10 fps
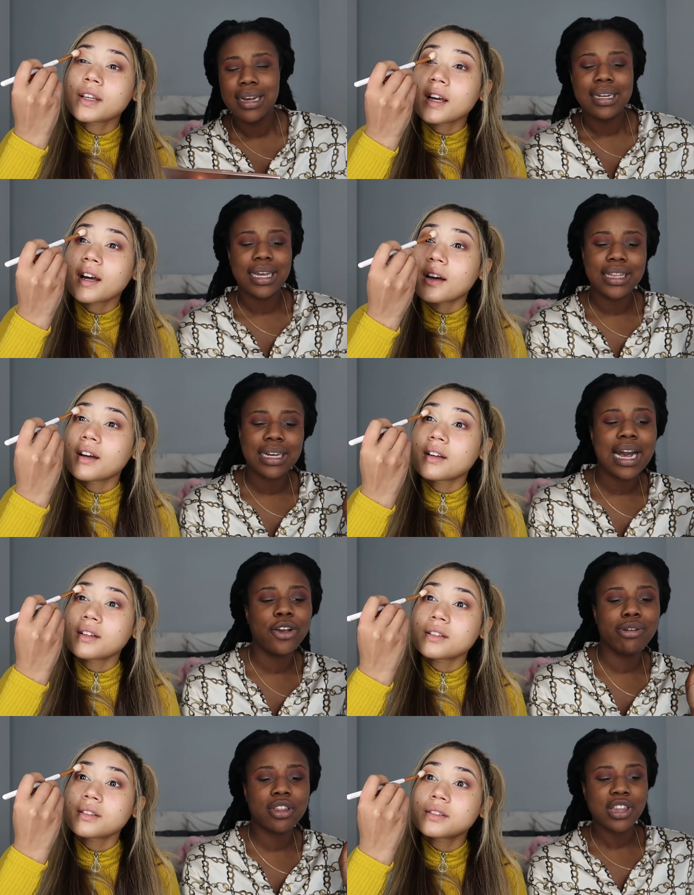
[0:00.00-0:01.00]
Speaker 1: yeah. like the guy
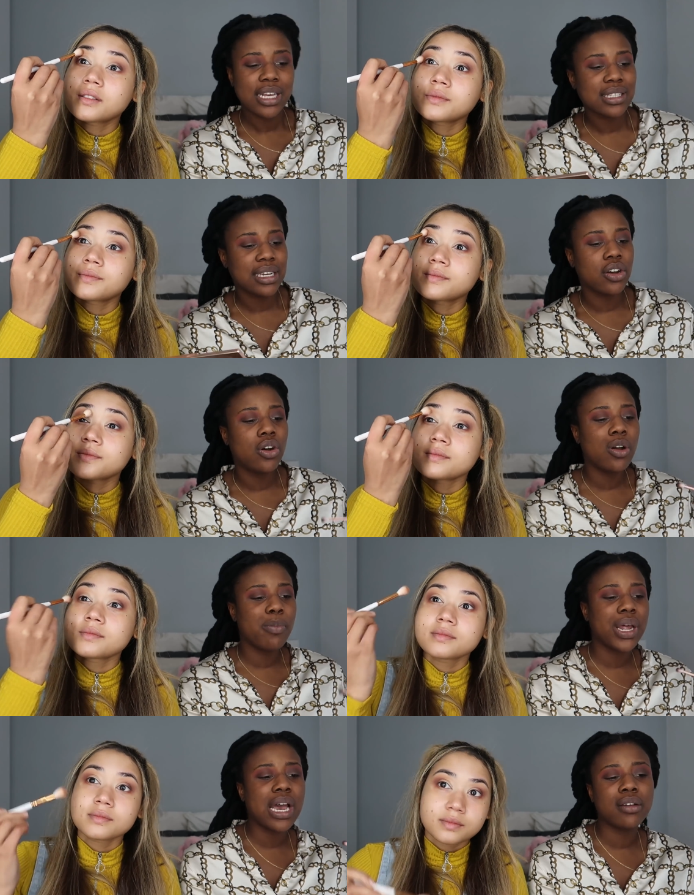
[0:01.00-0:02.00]
who thinks like, oh,
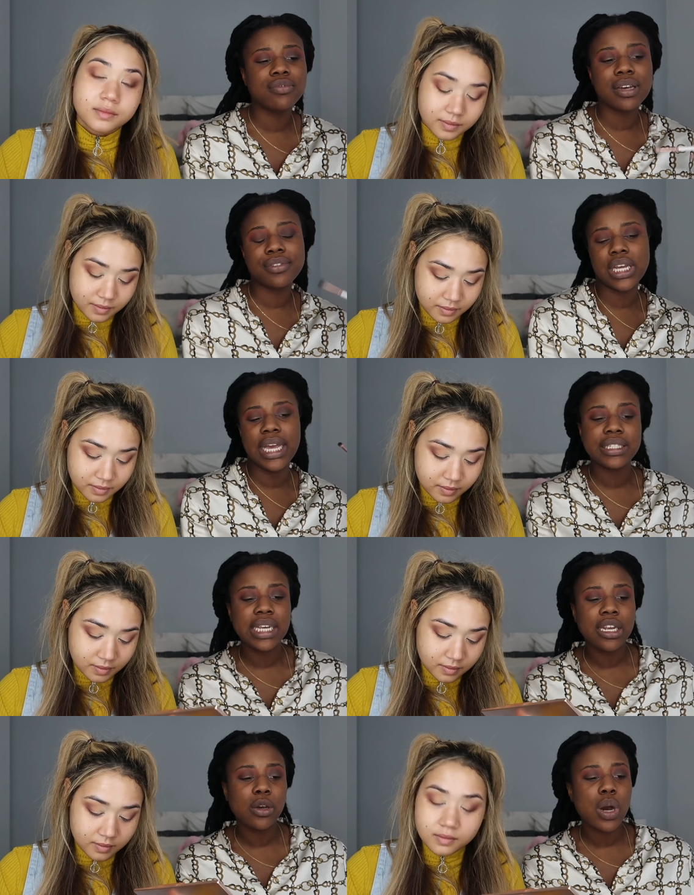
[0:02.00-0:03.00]
but I haven't hit
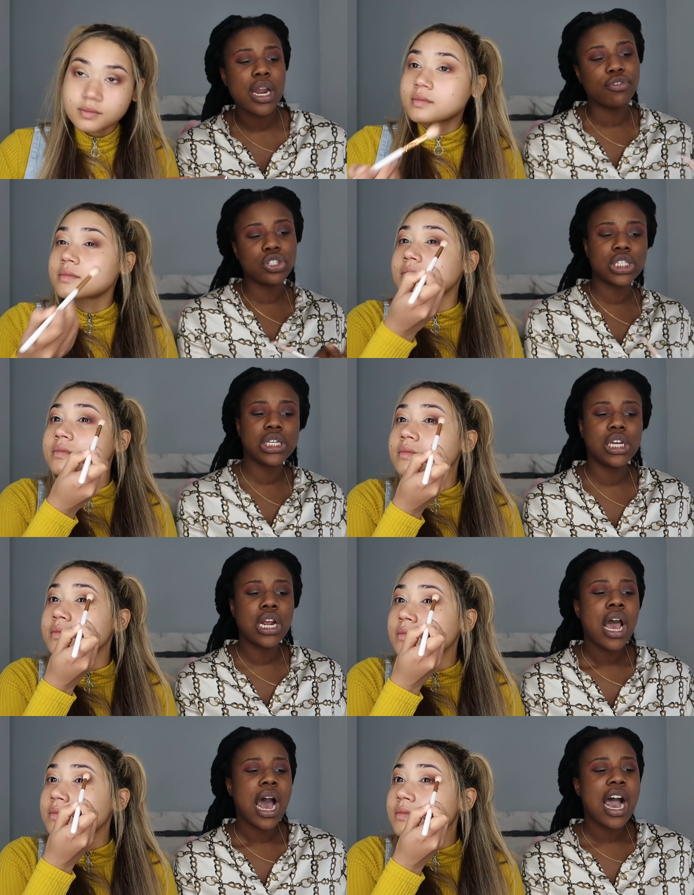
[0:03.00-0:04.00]
anyone, I haven't cheated,
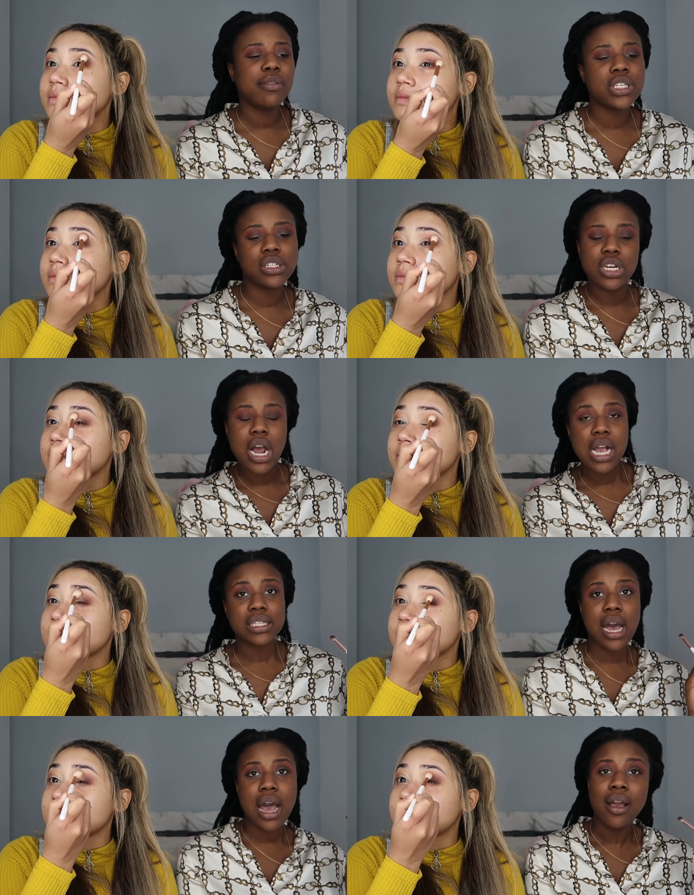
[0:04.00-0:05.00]
I'm such a nice
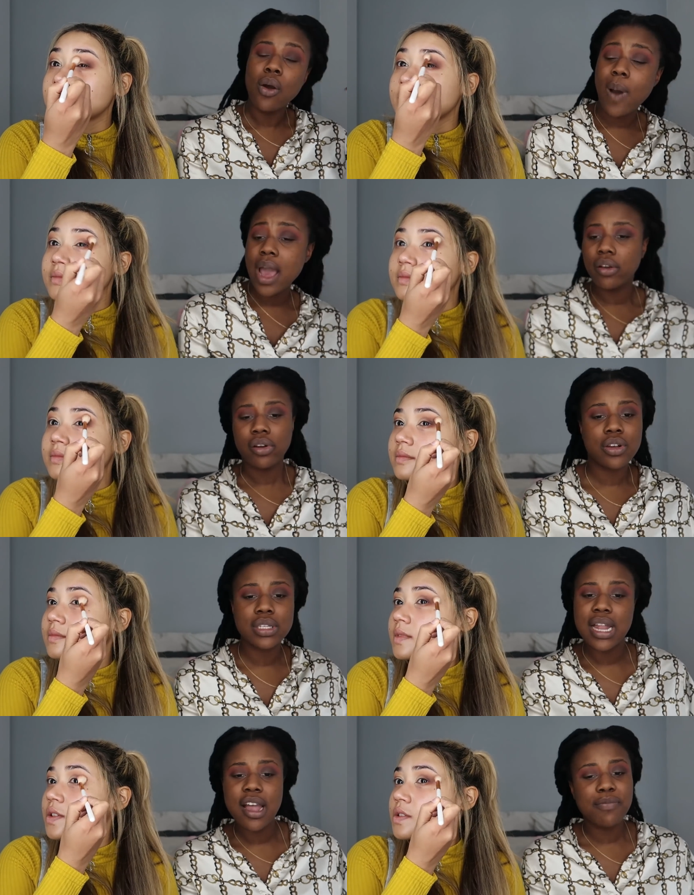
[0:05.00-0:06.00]
guy. Why don't
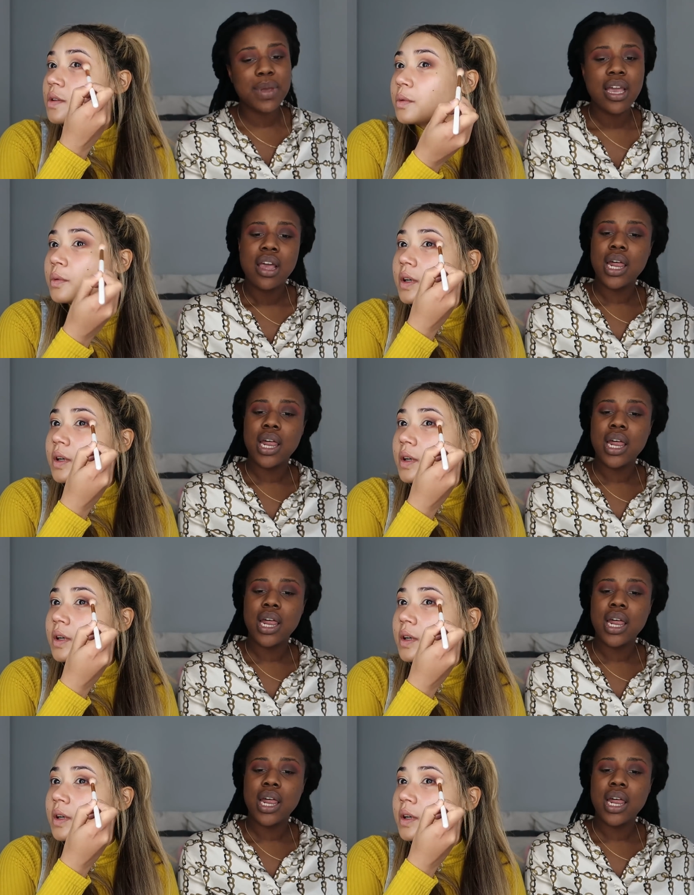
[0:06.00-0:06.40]
girls love me?